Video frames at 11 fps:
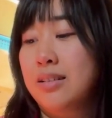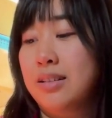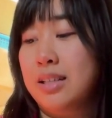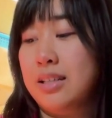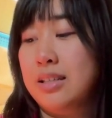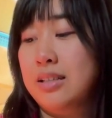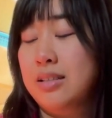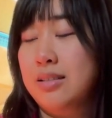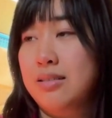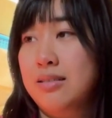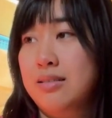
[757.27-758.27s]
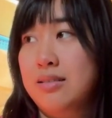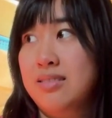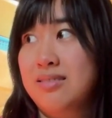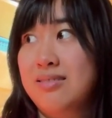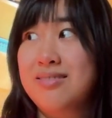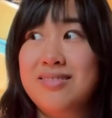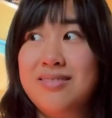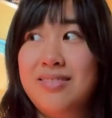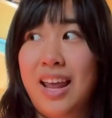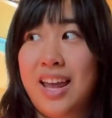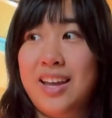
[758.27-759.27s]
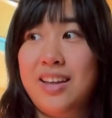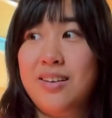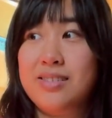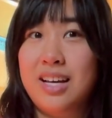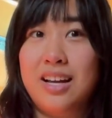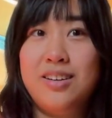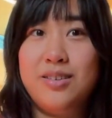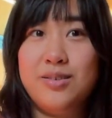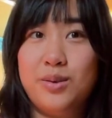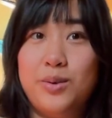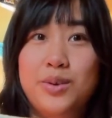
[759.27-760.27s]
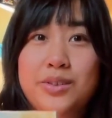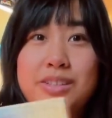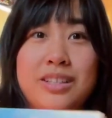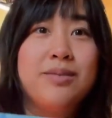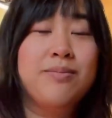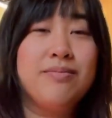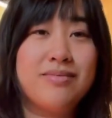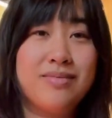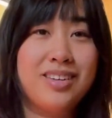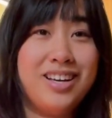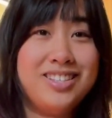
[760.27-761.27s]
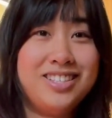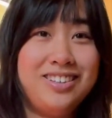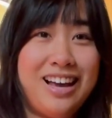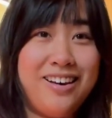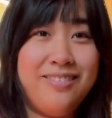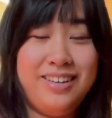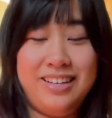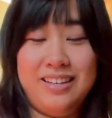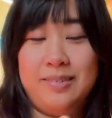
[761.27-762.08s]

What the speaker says: like 8 or 10 years old. I still have it.